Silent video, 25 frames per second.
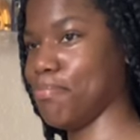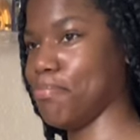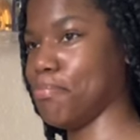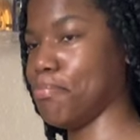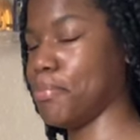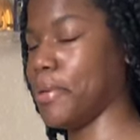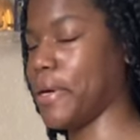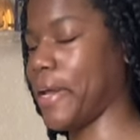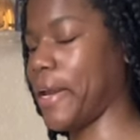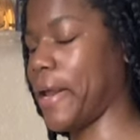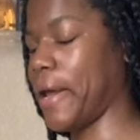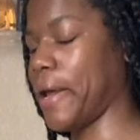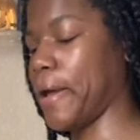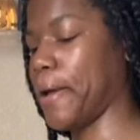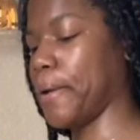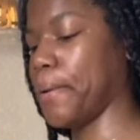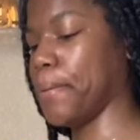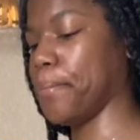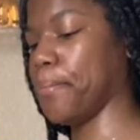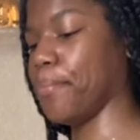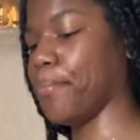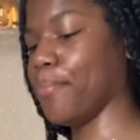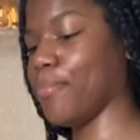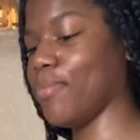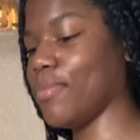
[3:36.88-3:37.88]
But
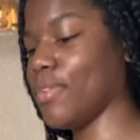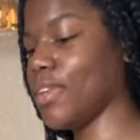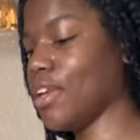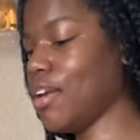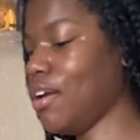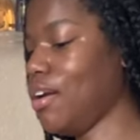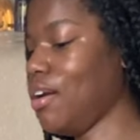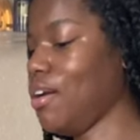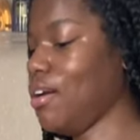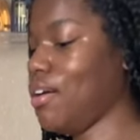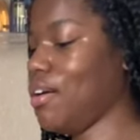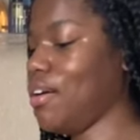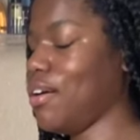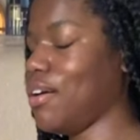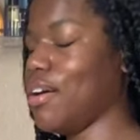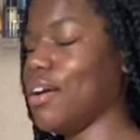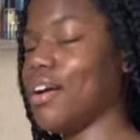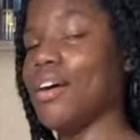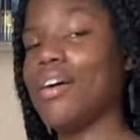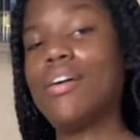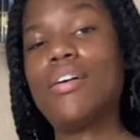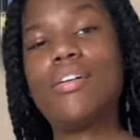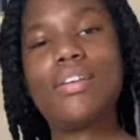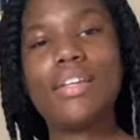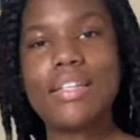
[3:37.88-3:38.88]
um
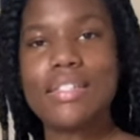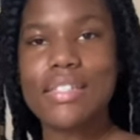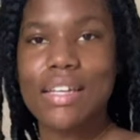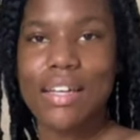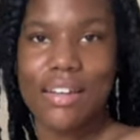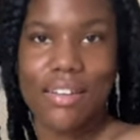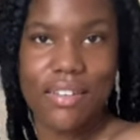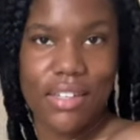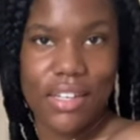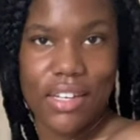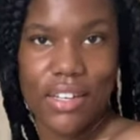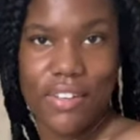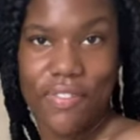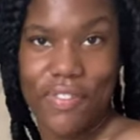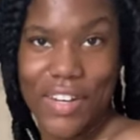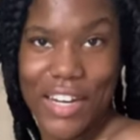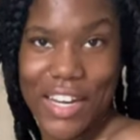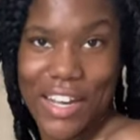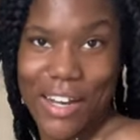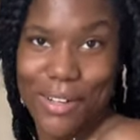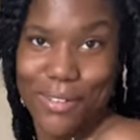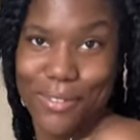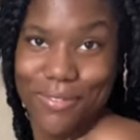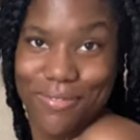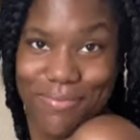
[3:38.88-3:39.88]
let's get into this
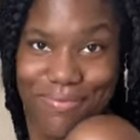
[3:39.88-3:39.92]
video.